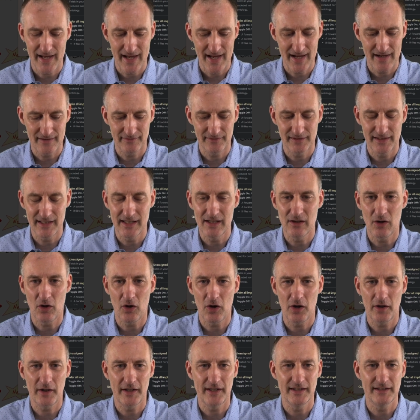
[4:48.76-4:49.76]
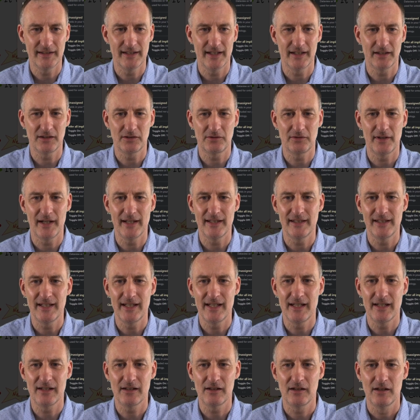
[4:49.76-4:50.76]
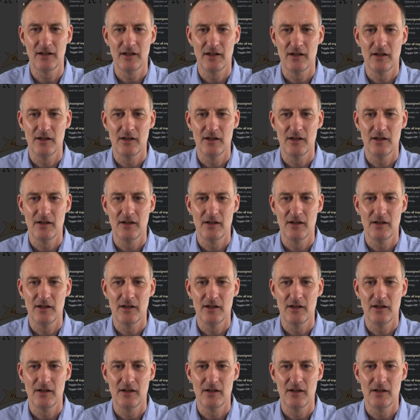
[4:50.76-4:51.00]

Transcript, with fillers: have the architect right here.